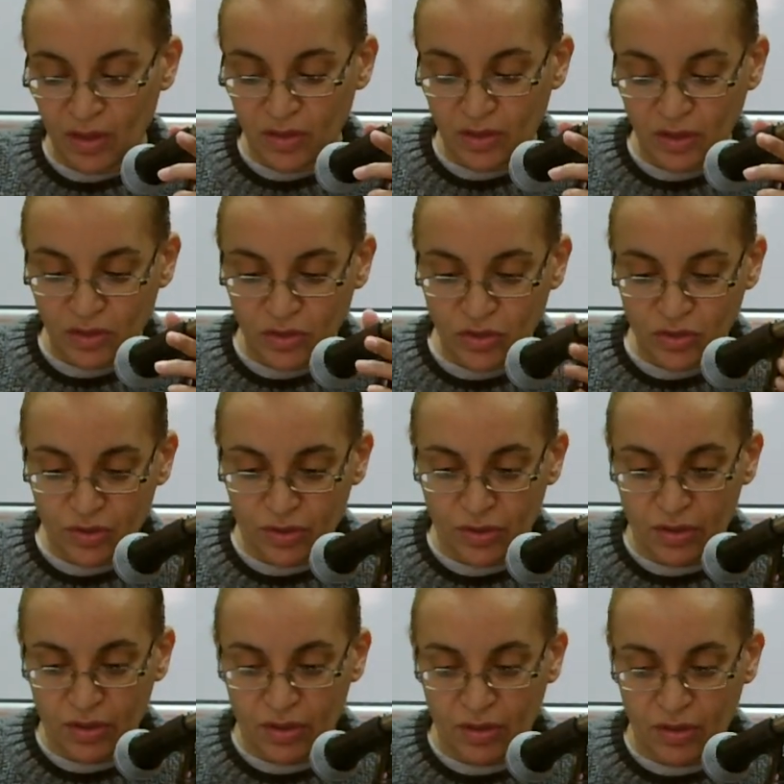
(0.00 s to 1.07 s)
teacher,
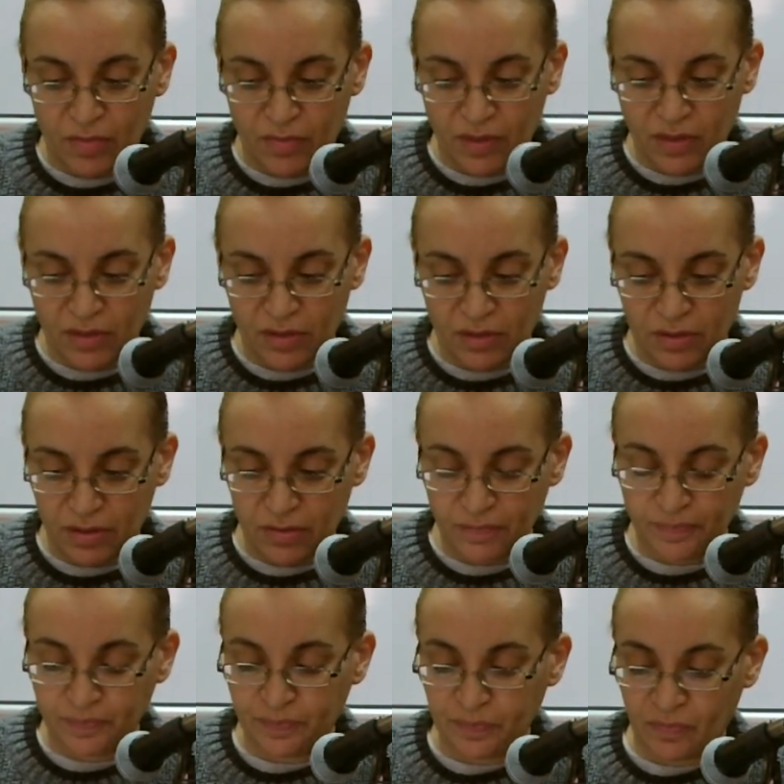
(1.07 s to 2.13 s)
Mr.
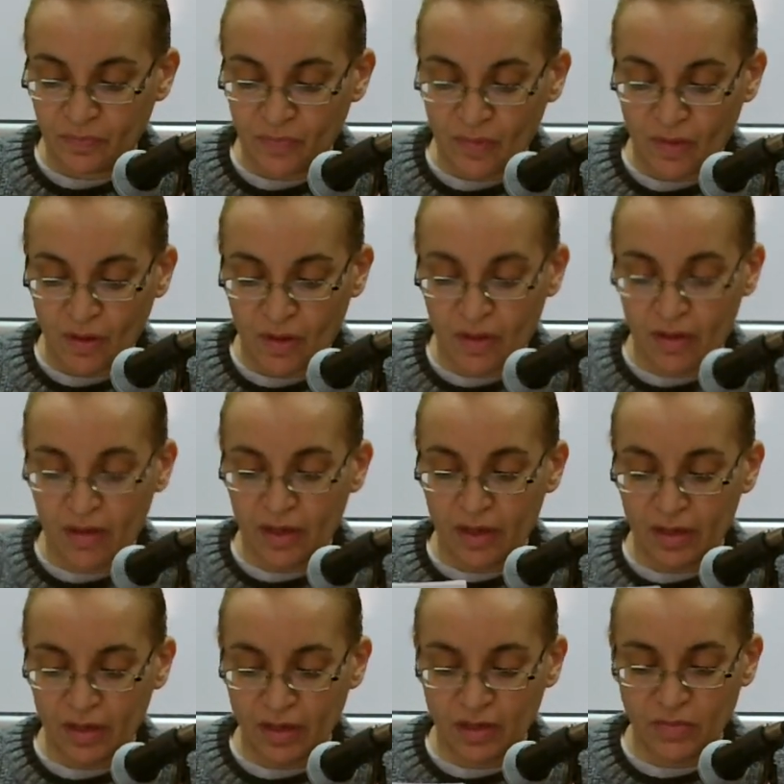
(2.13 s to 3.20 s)

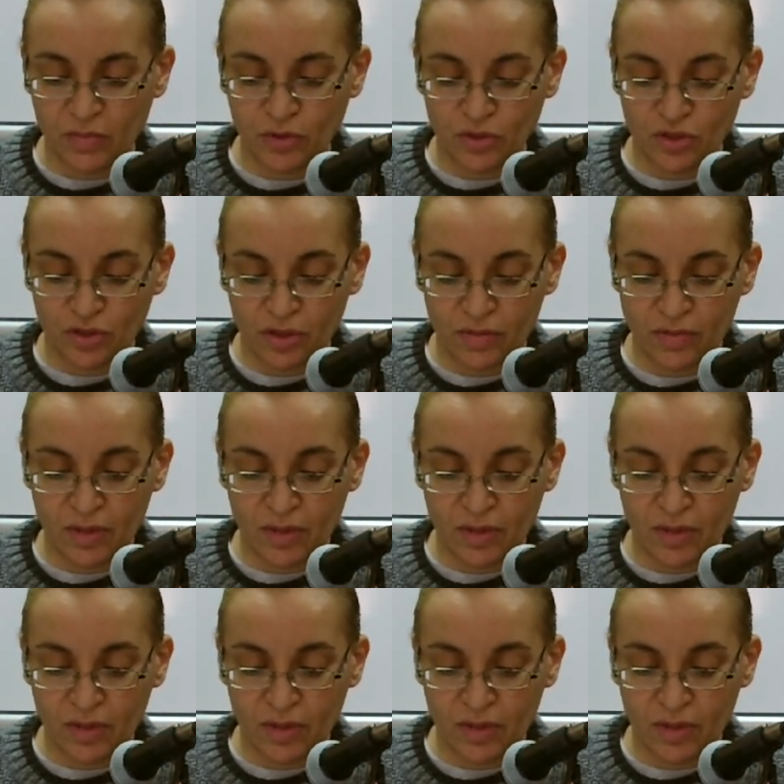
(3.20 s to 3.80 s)
Gergis Bushra,